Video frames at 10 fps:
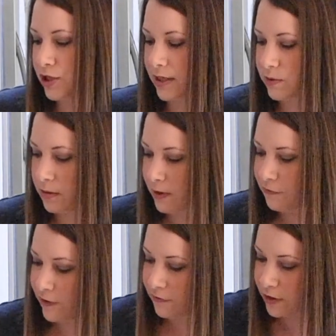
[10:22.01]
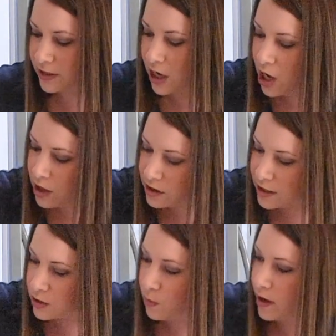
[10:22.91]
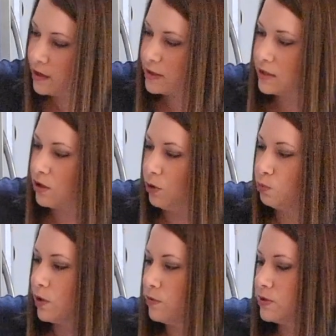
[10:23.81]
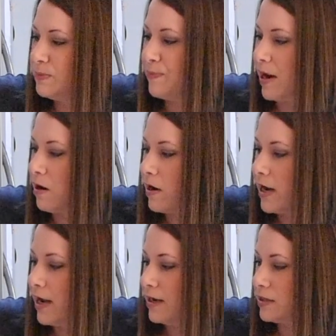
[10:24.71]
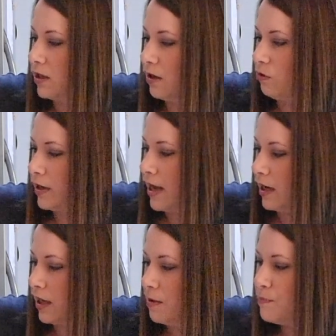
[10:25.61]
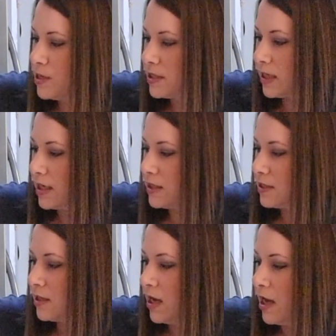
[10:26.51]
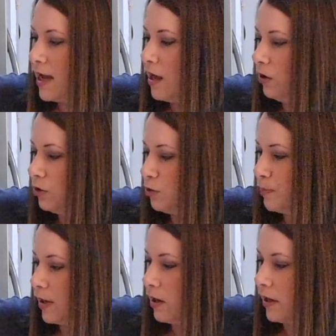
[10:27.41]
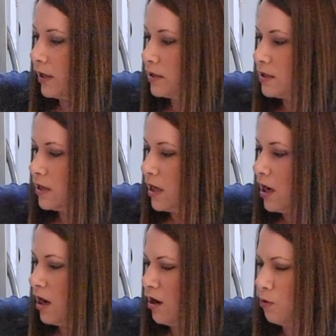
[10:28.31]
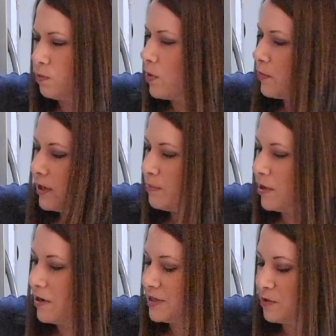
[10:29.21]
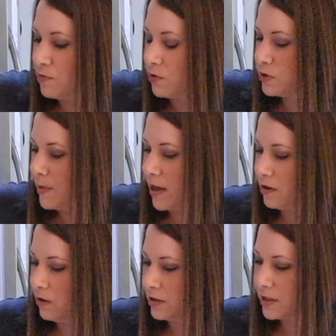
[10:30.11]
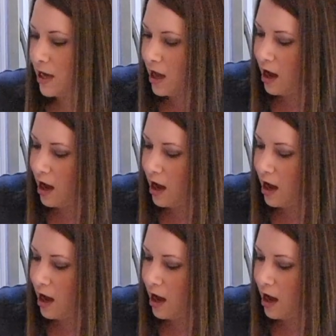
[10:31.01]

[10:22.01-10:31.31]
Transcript: That's one of my favorites. This one, this is called Roseberry and it's got organic hibiscus, elderberries, aronia berries and rose petals.